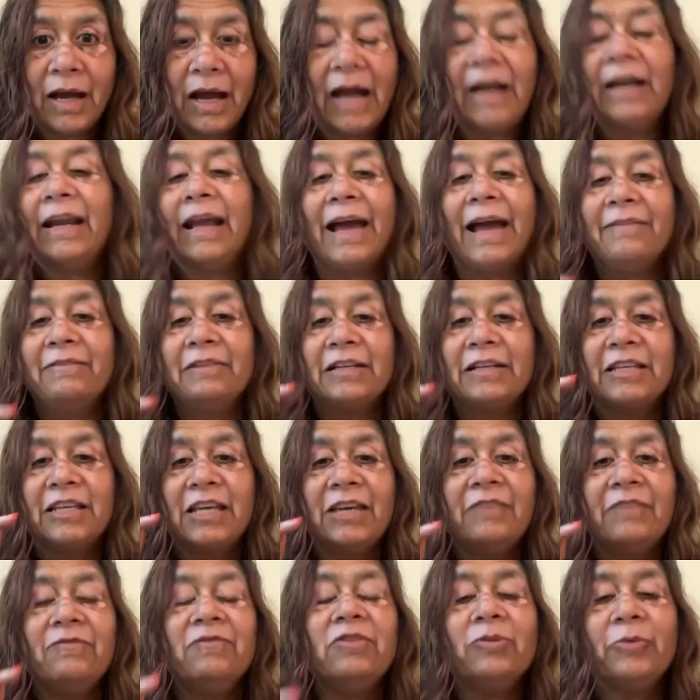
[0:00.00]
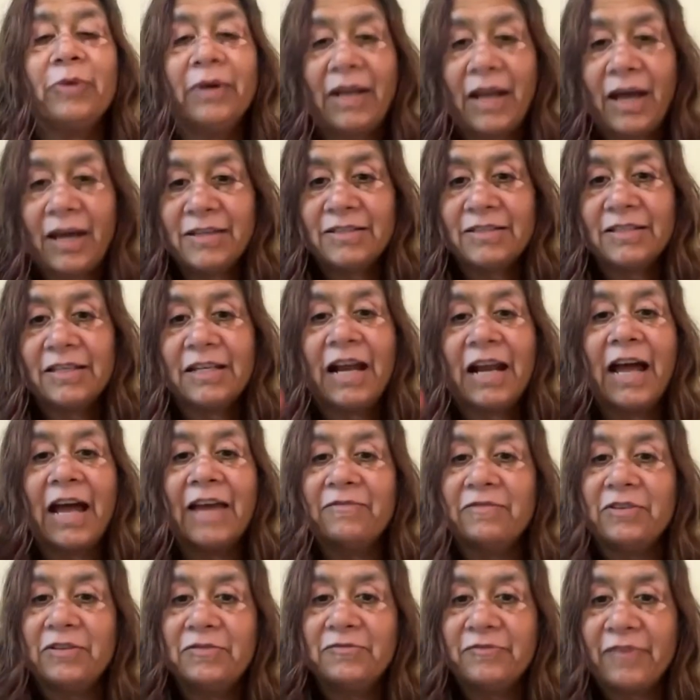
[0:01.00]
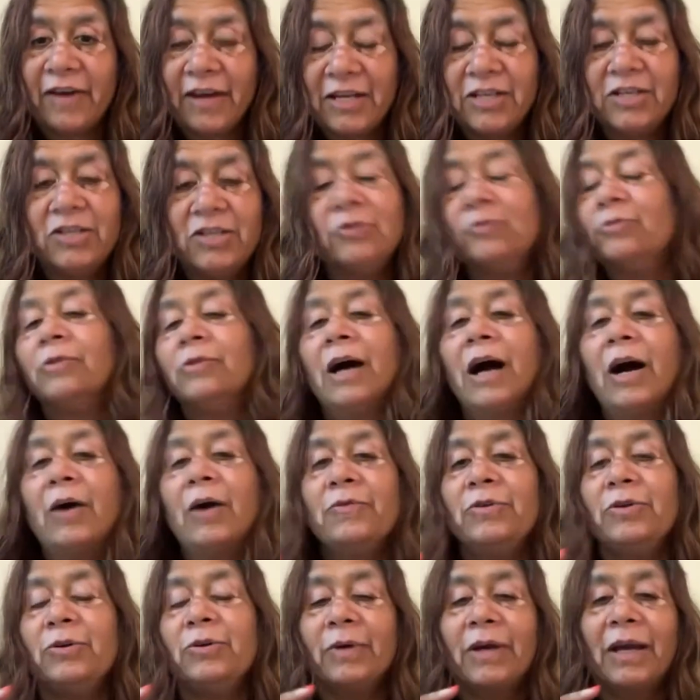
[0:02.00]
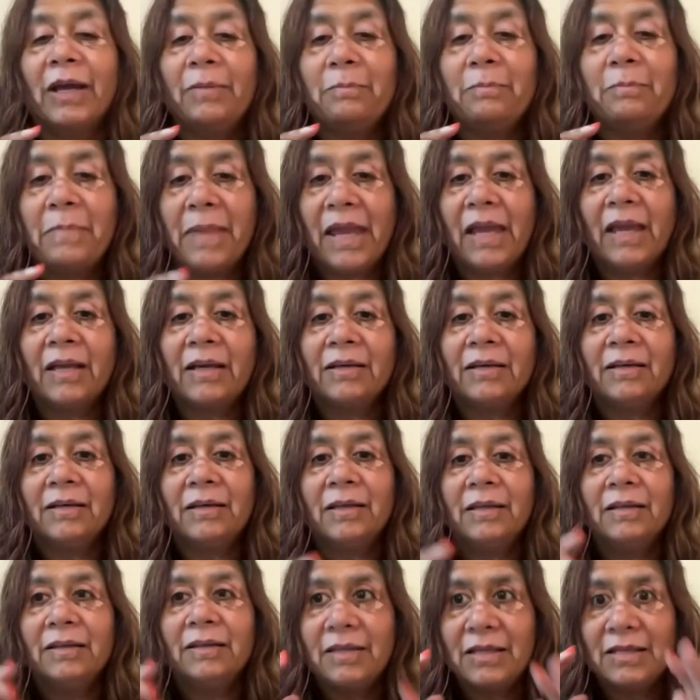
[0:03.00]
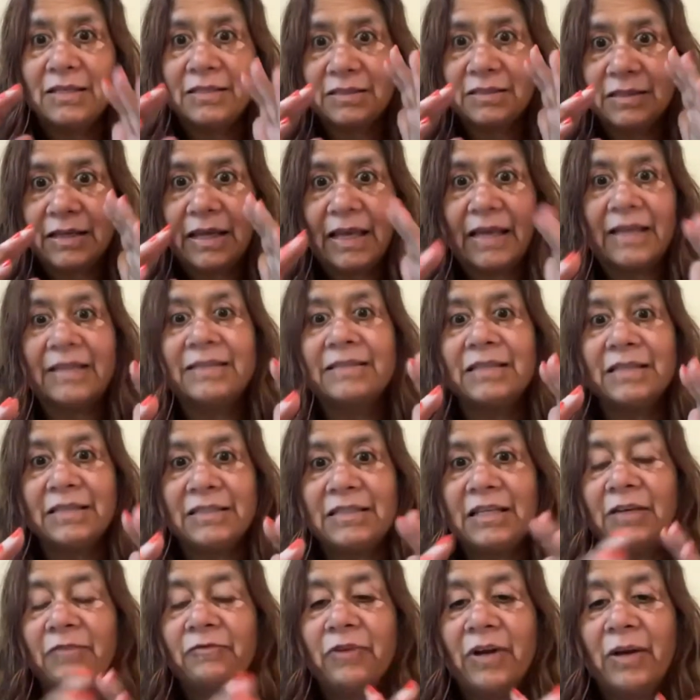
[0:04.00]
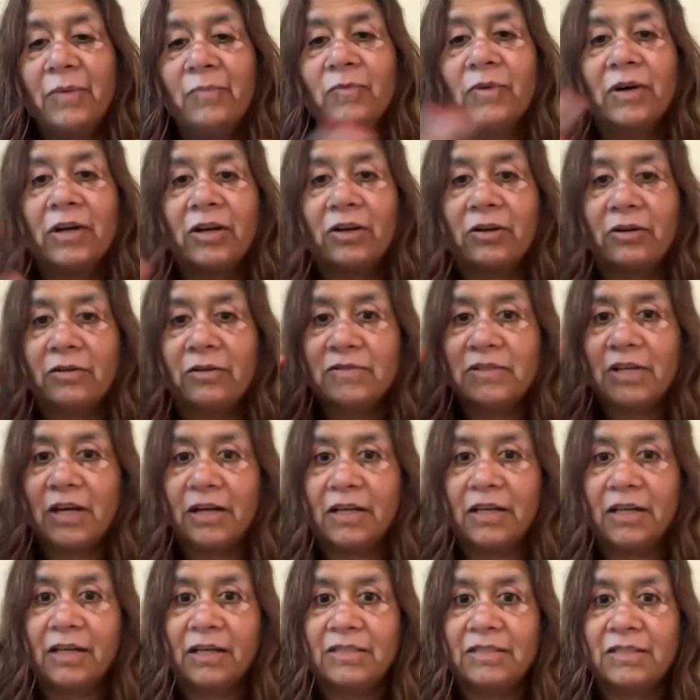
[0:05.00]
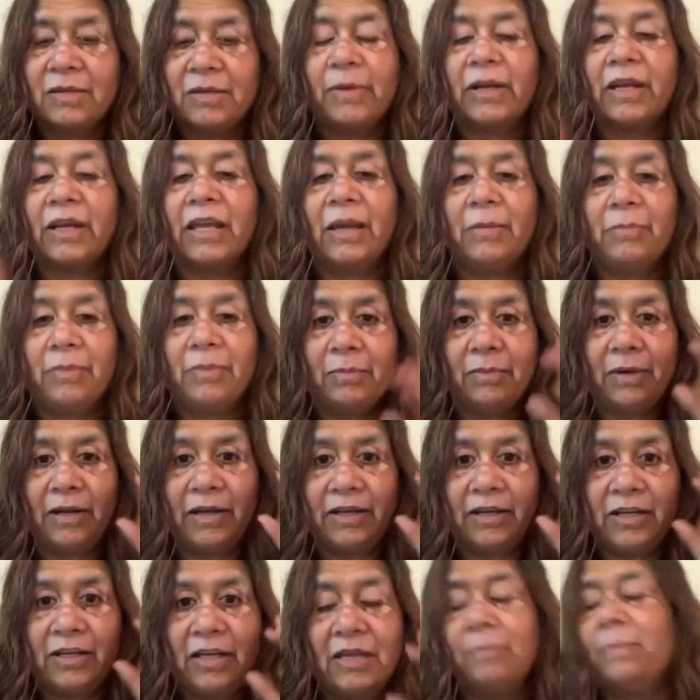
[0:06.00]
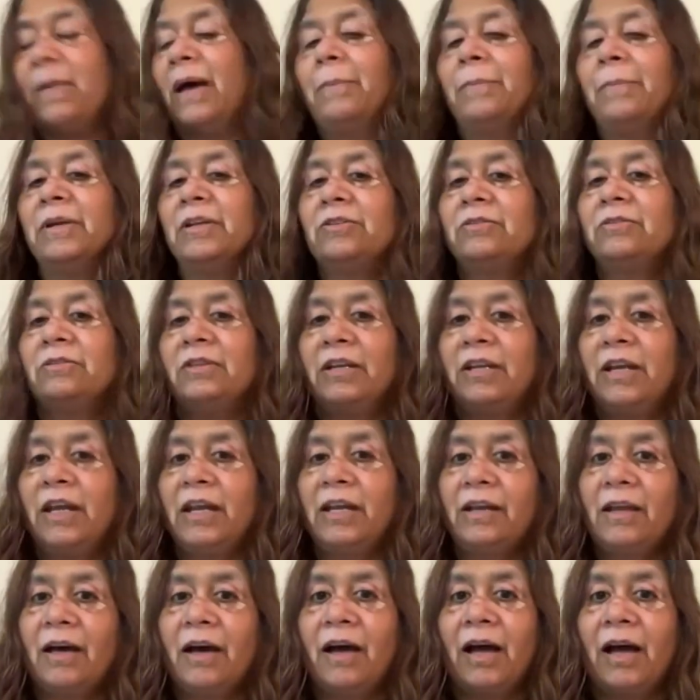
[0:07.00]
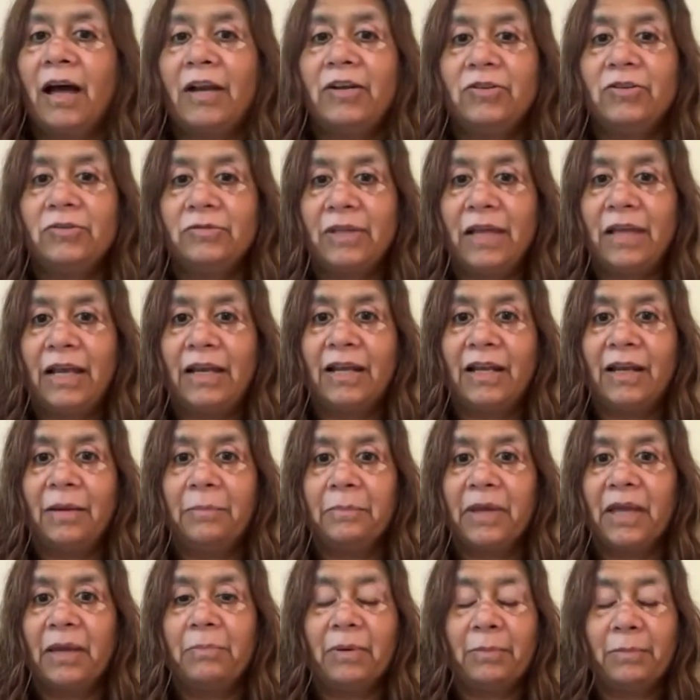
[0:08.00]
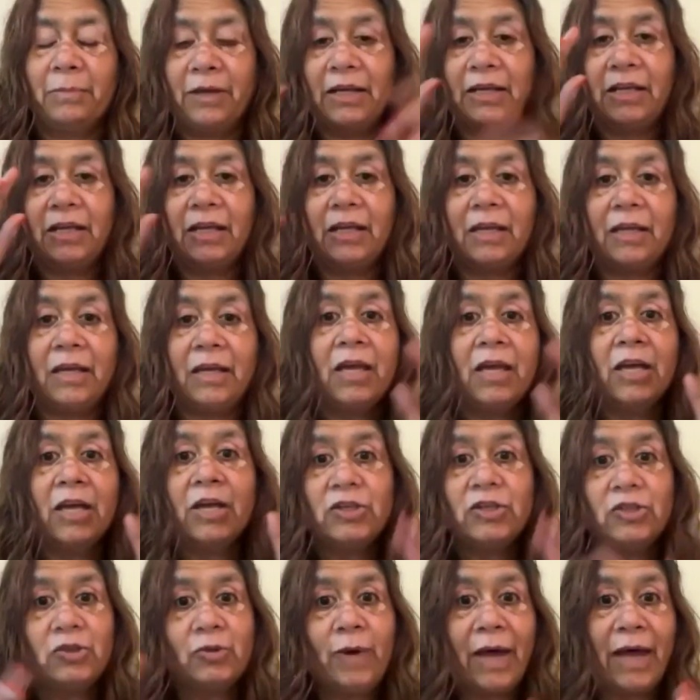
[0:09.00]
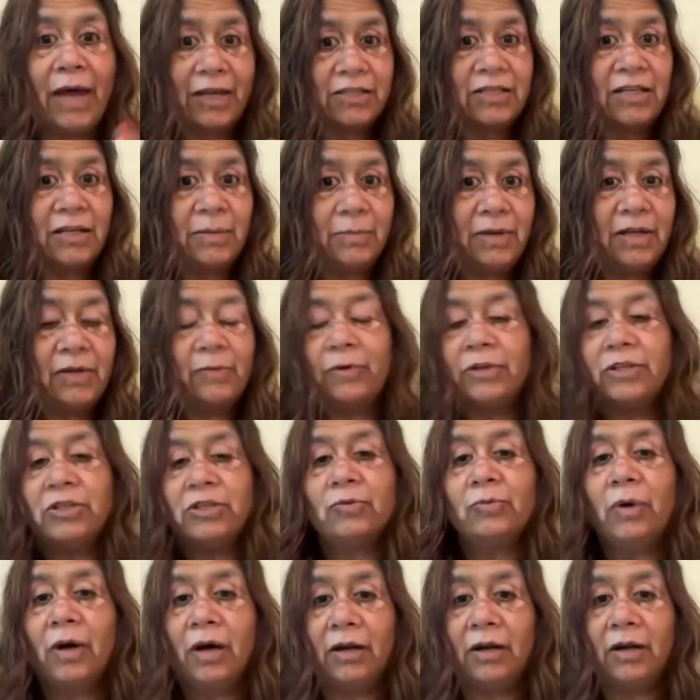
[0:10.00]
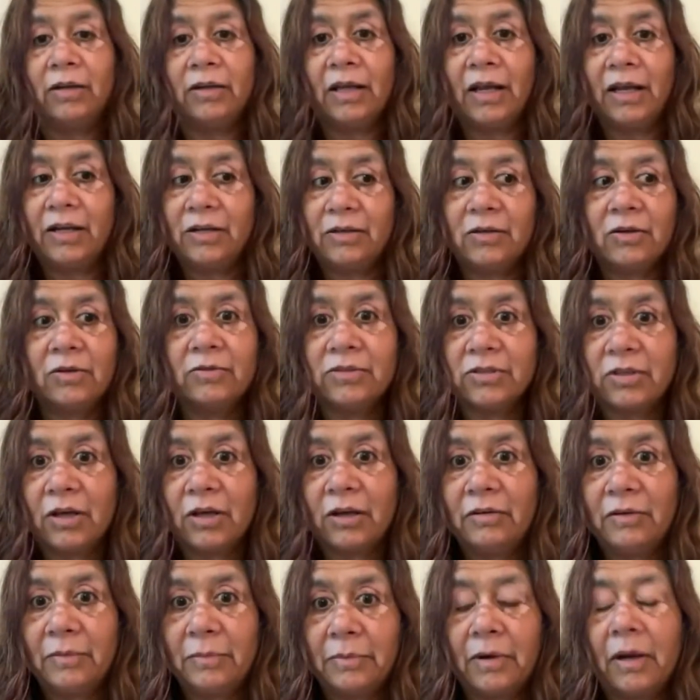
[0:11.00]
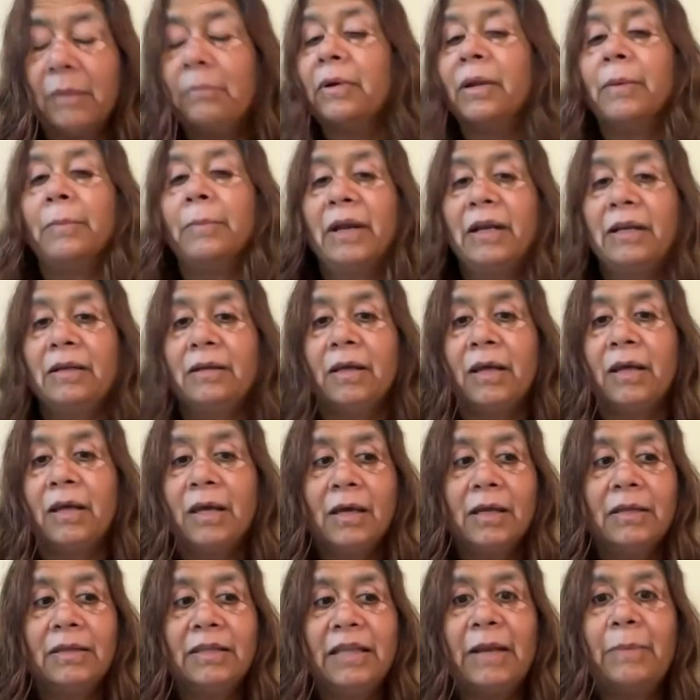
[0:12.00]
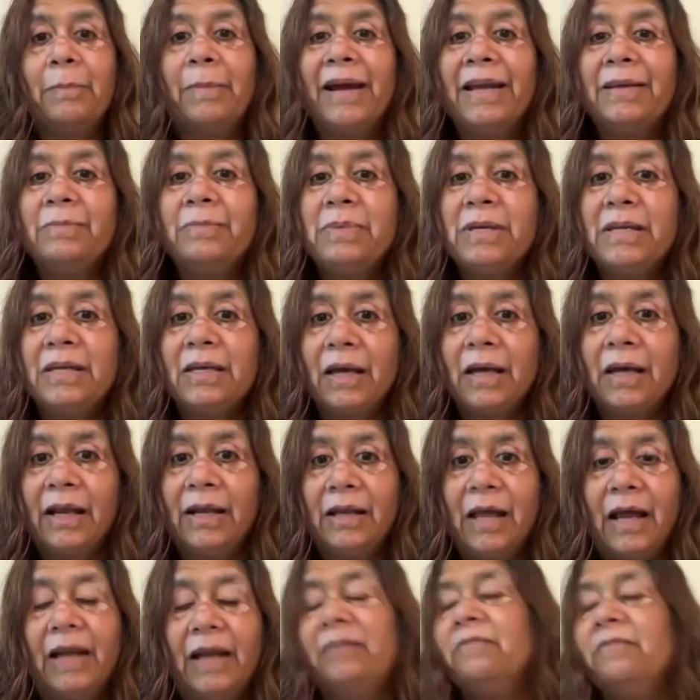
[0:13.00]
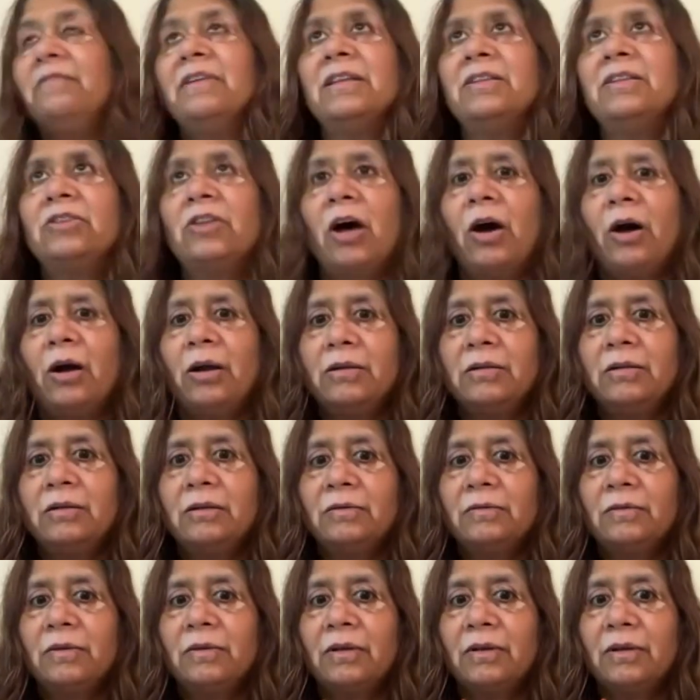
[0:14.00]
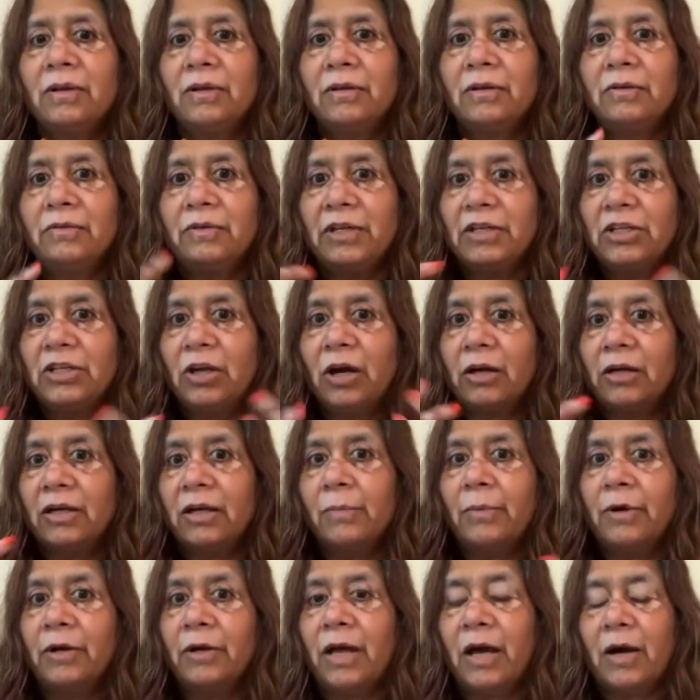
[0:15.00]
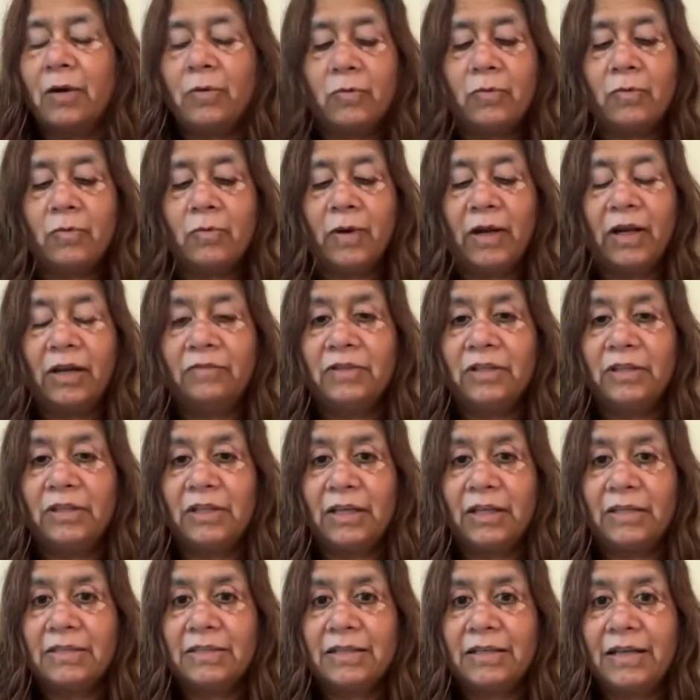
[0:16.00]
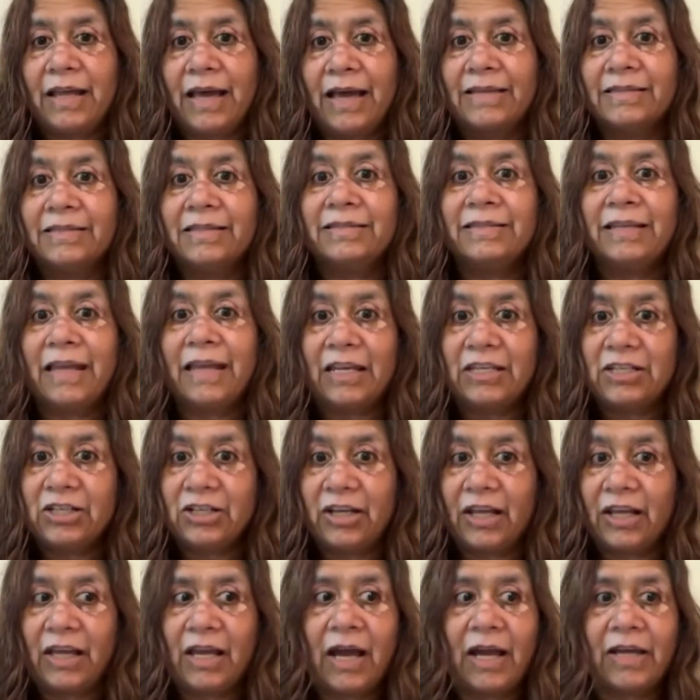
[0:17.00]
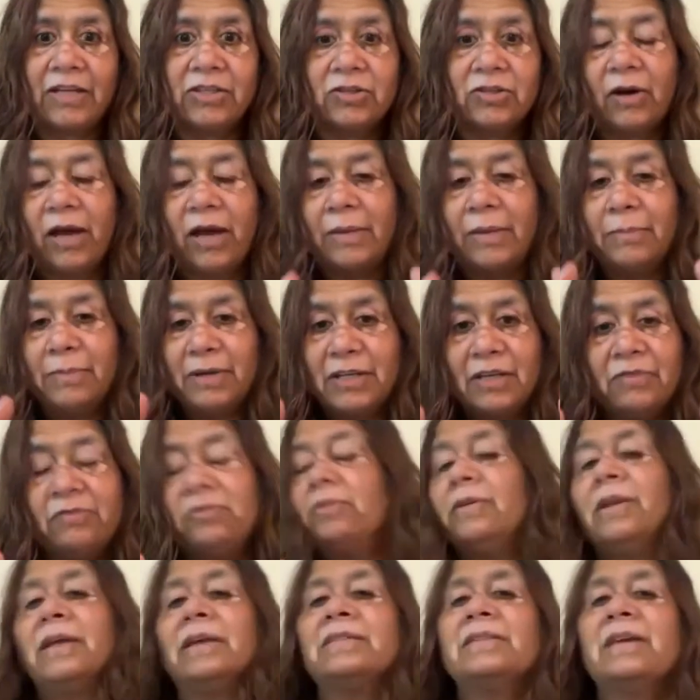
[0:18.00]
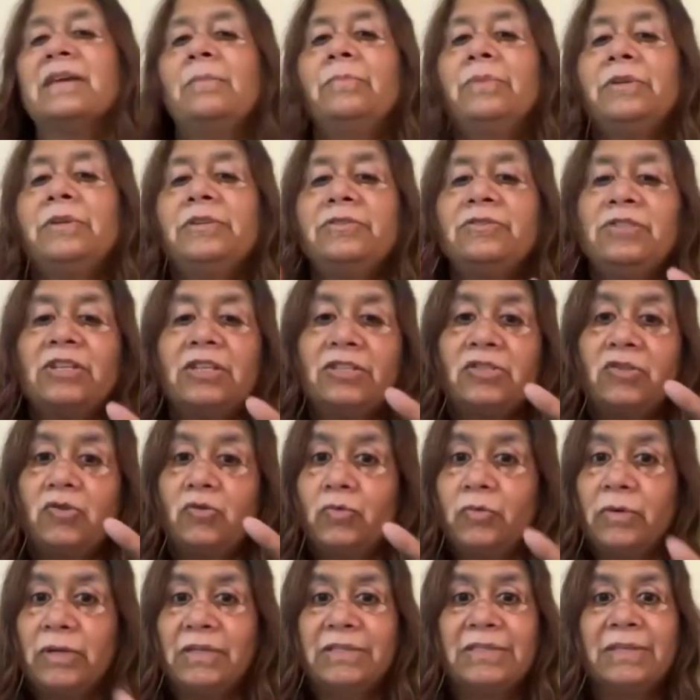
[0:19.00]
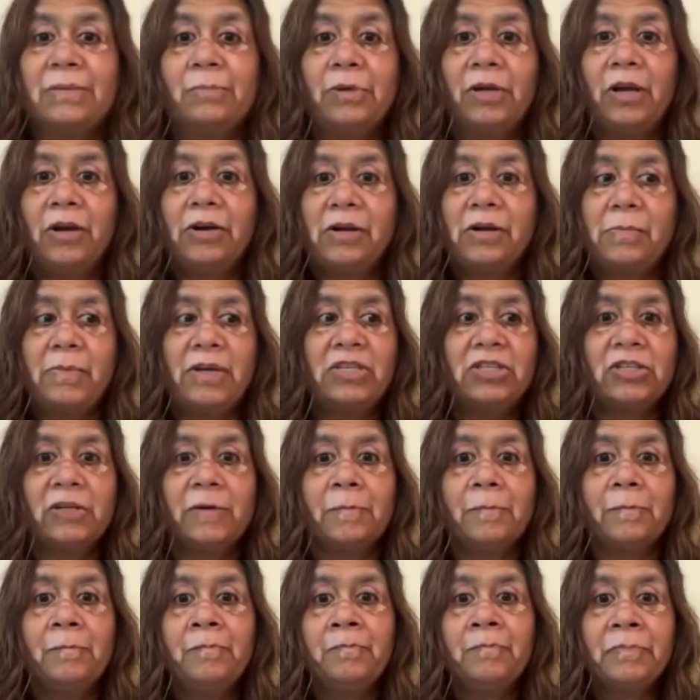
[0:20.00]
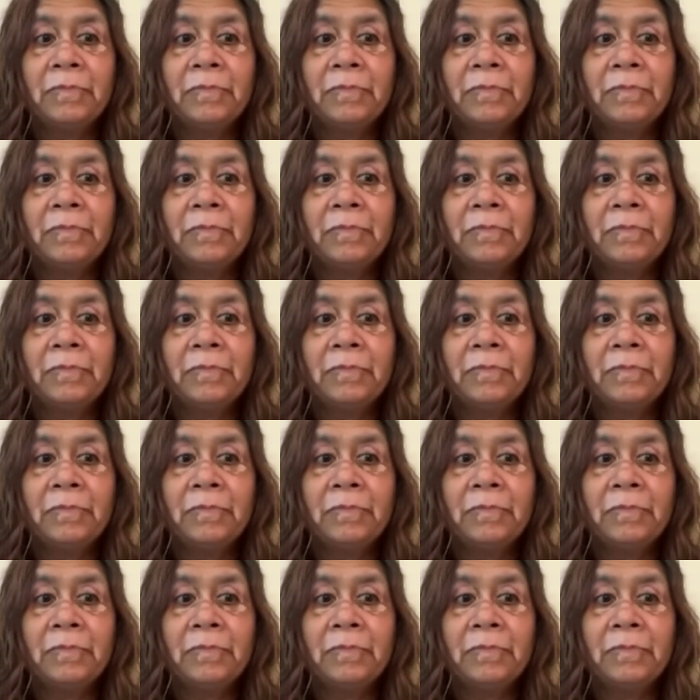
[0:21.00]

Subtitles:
and I will give you an answer. I will find you how you can make this existing framework of starting customer capability, mapping to the data and to the LLM capability to actually build what you want and go solve your problem. And there might be, and we thought, we talked about how one of the things it has is agent AI. So I might give you an example to just do a simple automation.